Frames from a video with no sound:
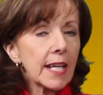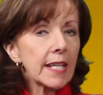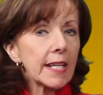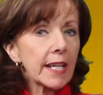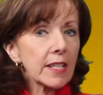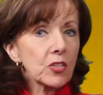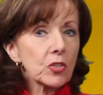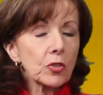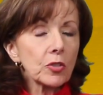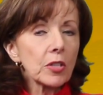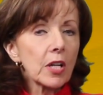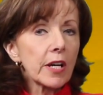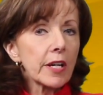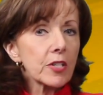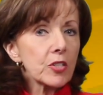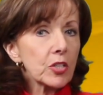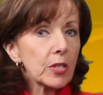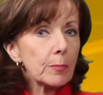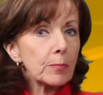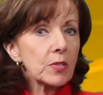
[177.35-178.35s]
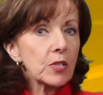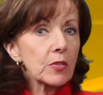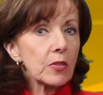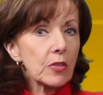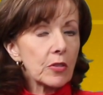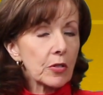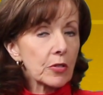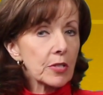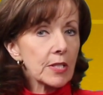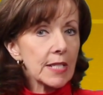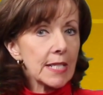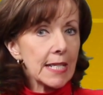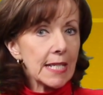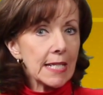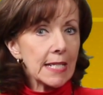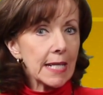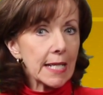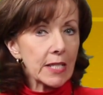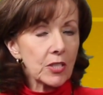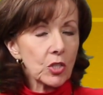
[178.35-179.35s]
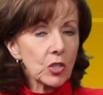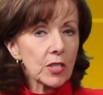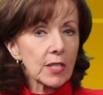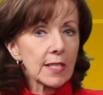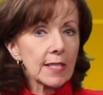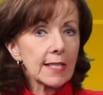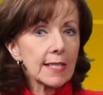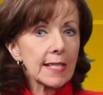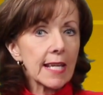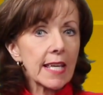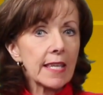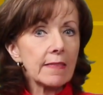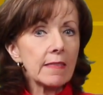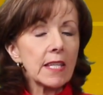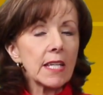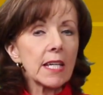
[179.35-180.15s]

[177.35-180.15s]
and extra large up to 13 inches, and